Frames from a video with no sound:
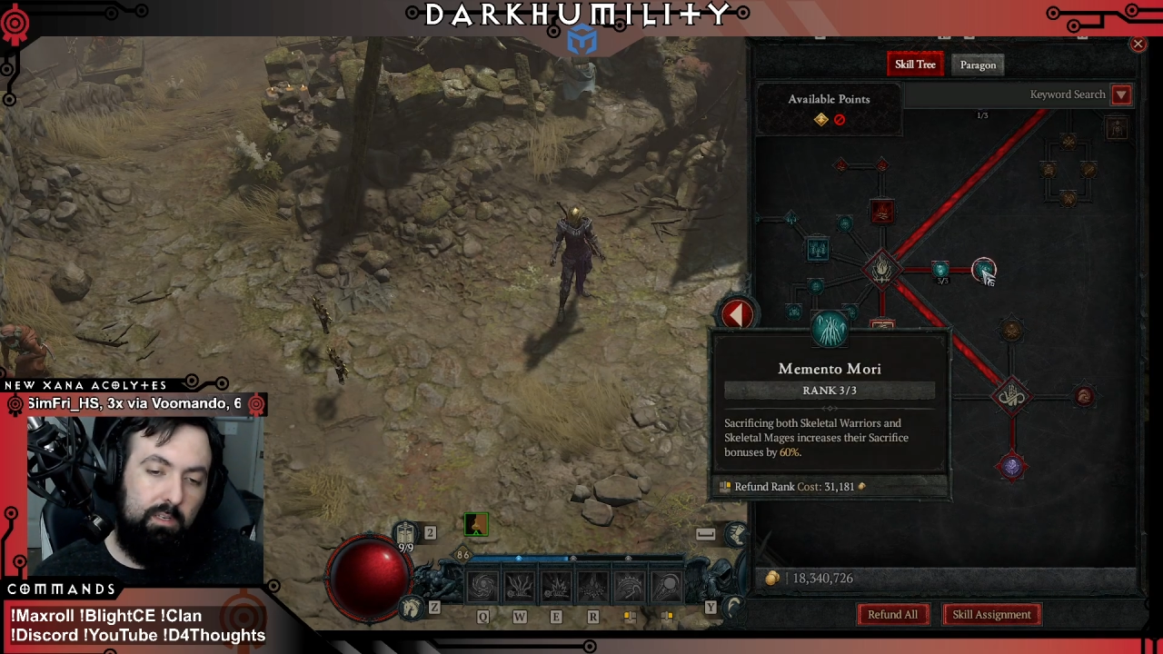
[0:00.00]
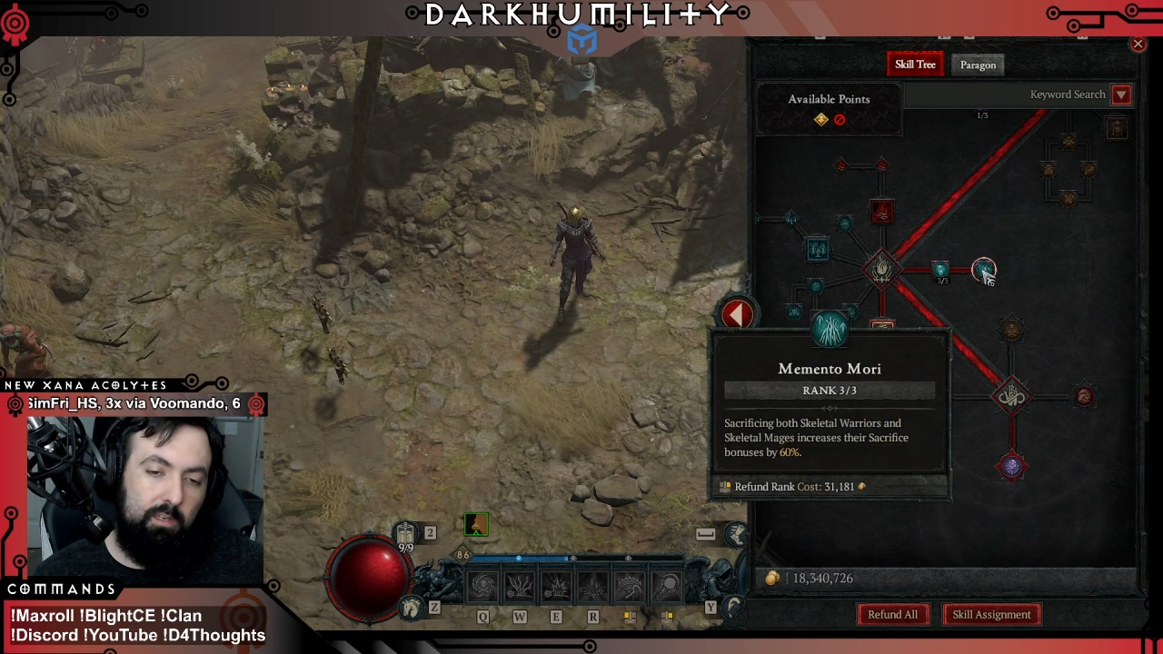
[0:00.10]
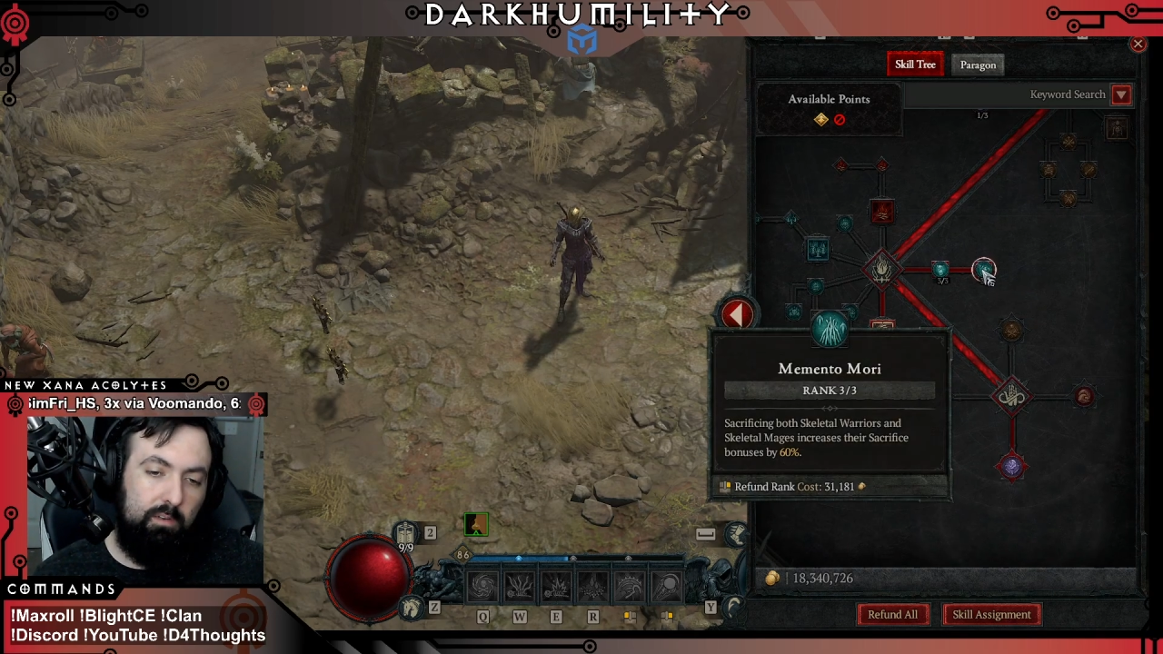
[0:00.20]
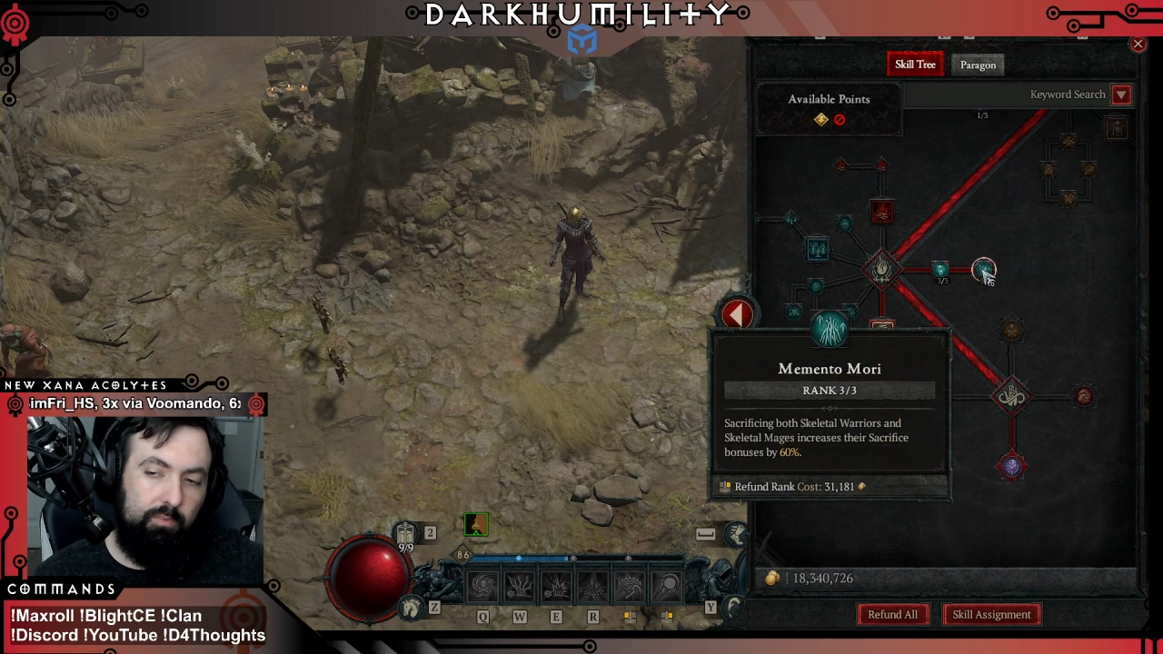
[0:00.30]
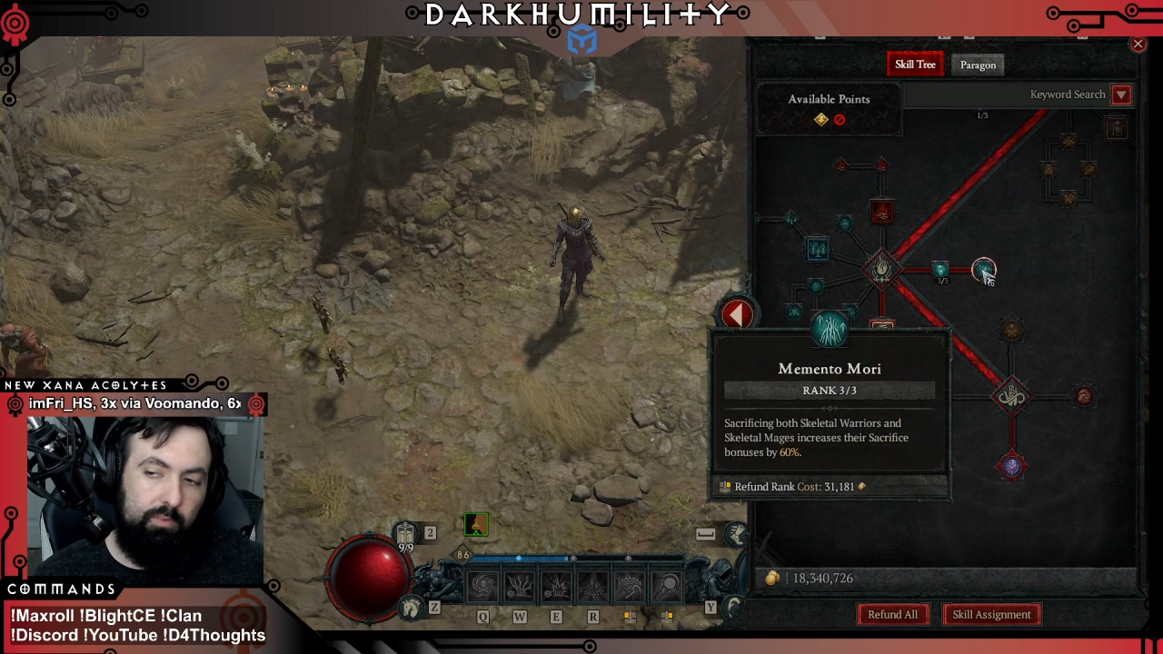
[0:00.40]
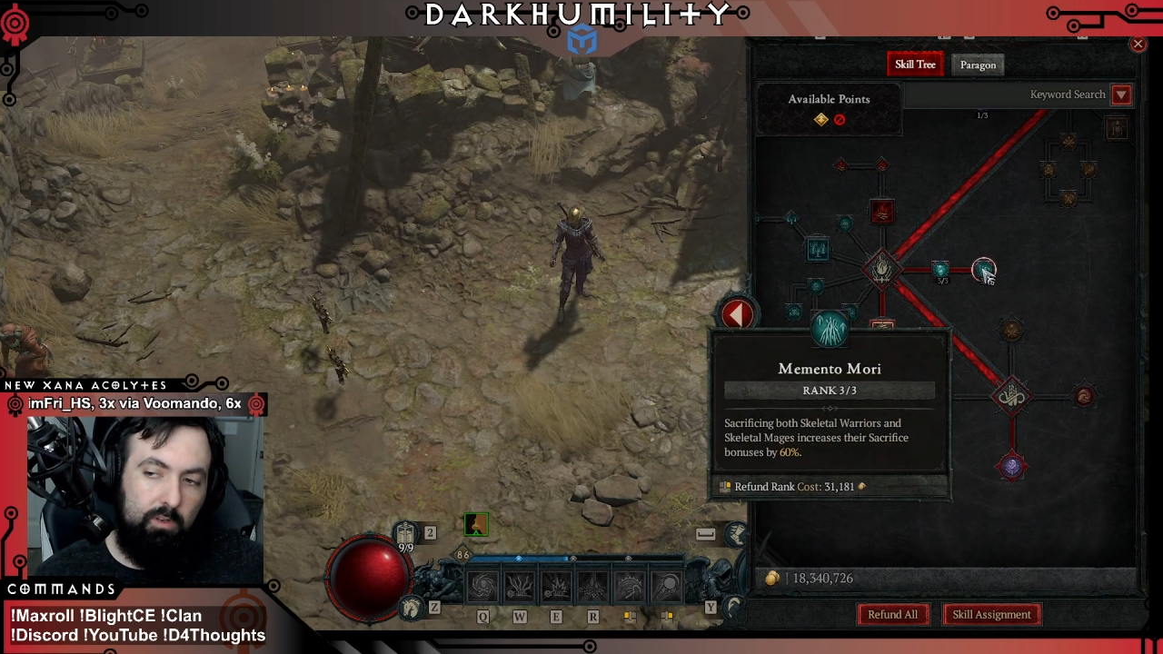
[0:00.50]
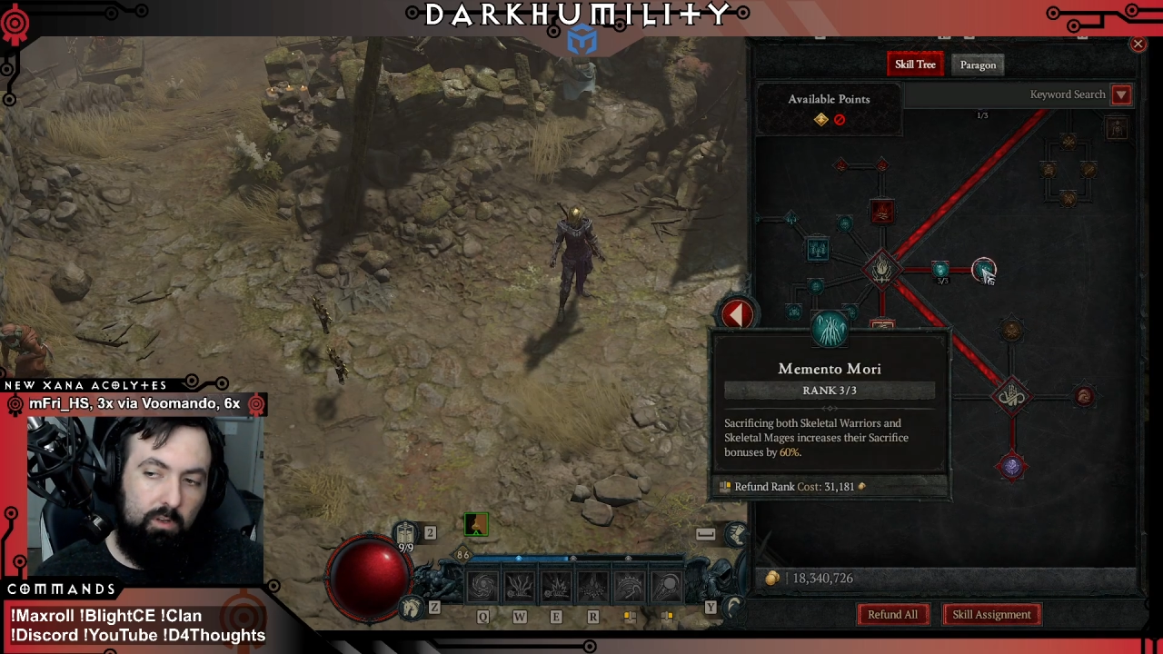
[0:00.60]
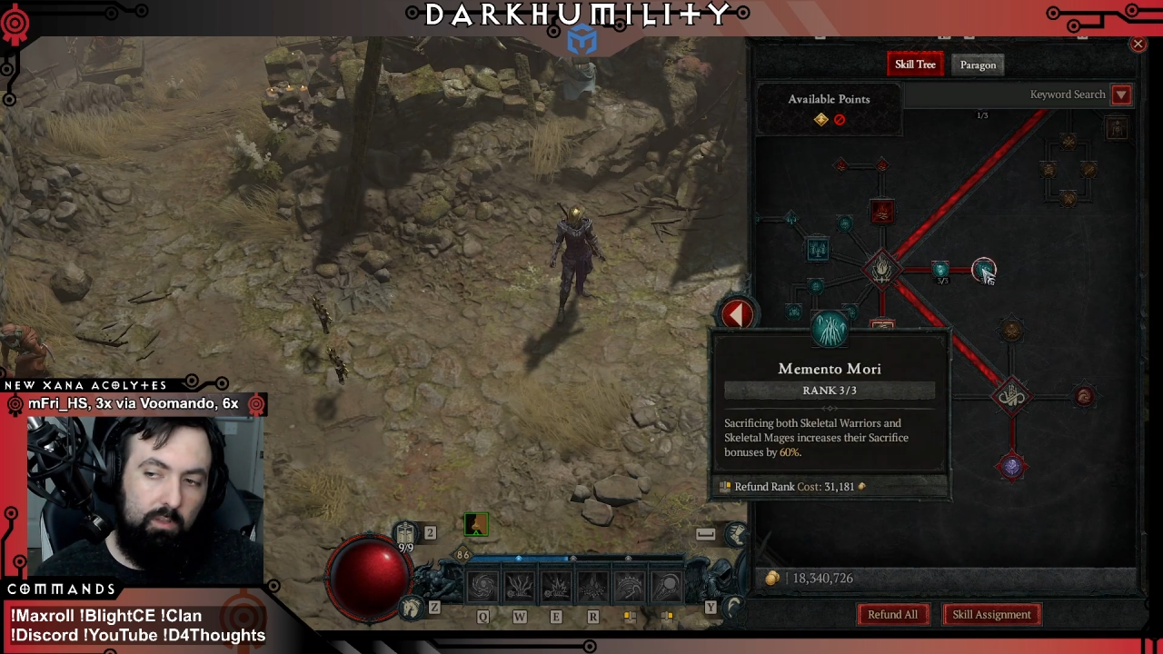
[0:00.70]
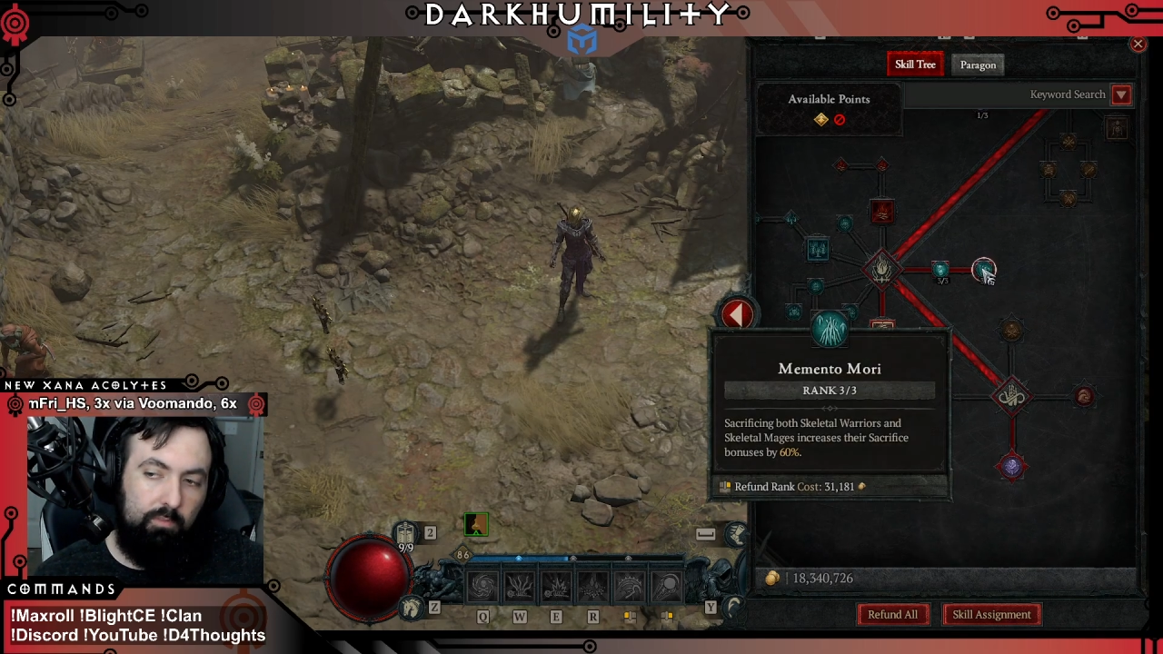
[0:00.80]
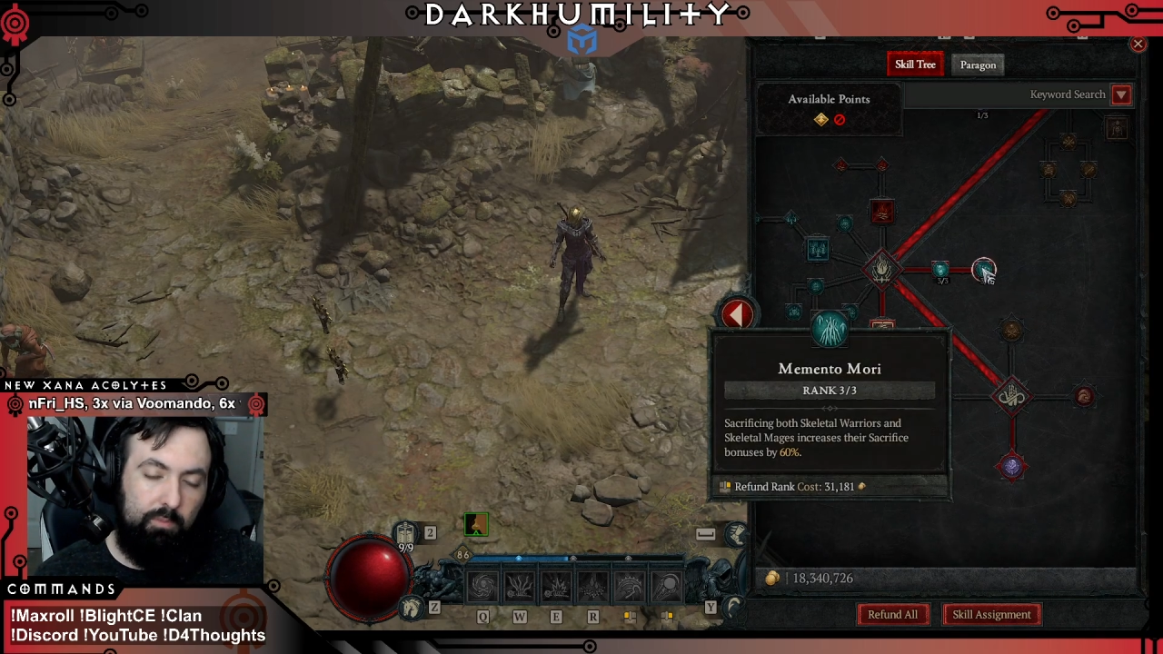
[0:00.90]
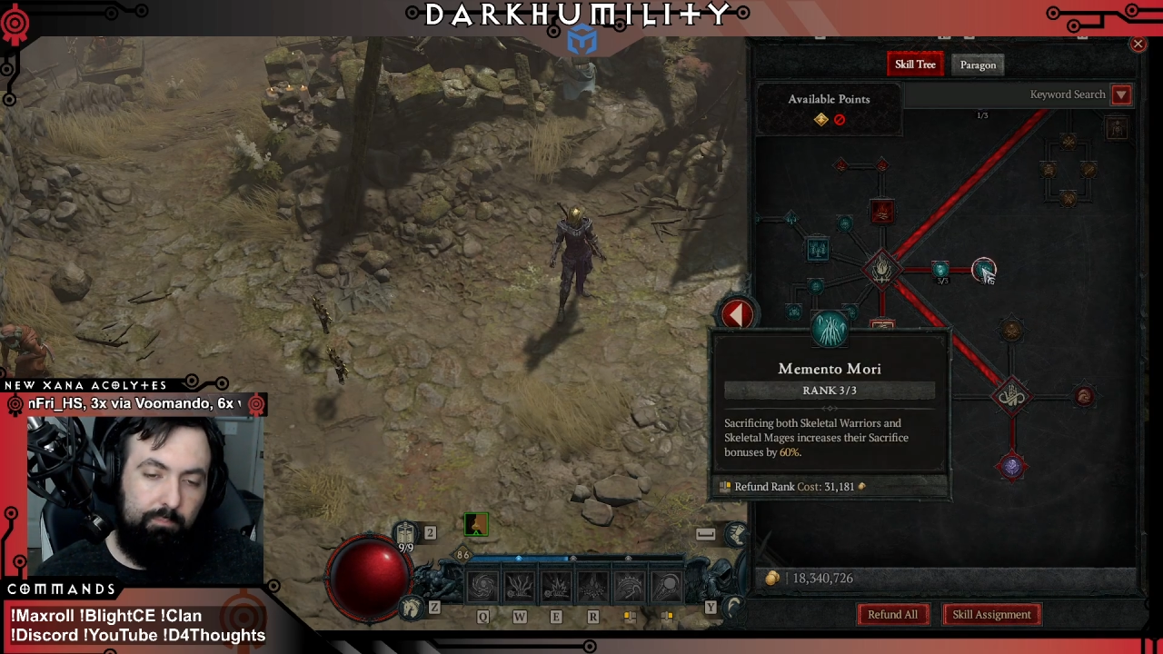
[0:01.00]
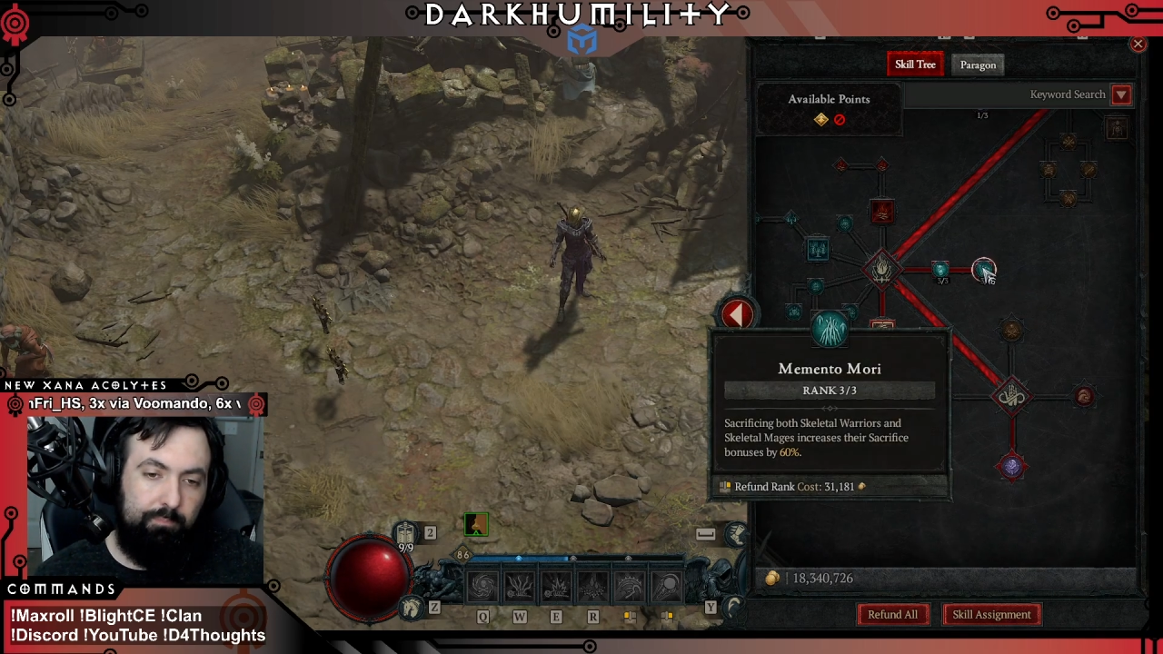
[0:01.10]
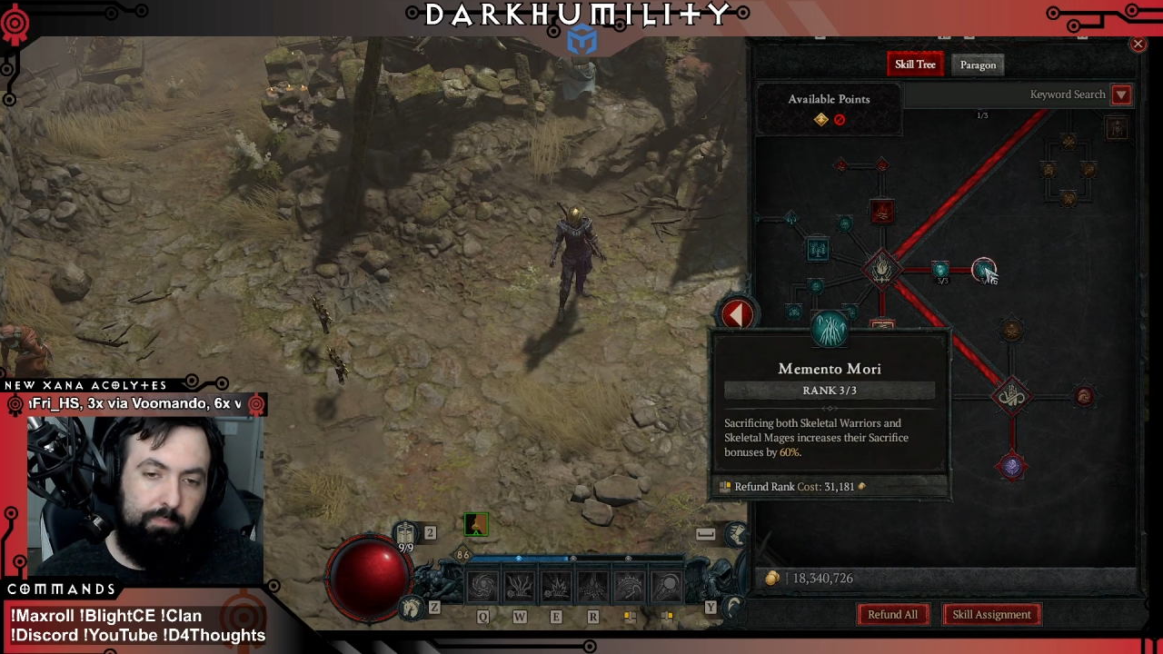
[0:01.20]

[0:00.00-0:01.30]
of all of them.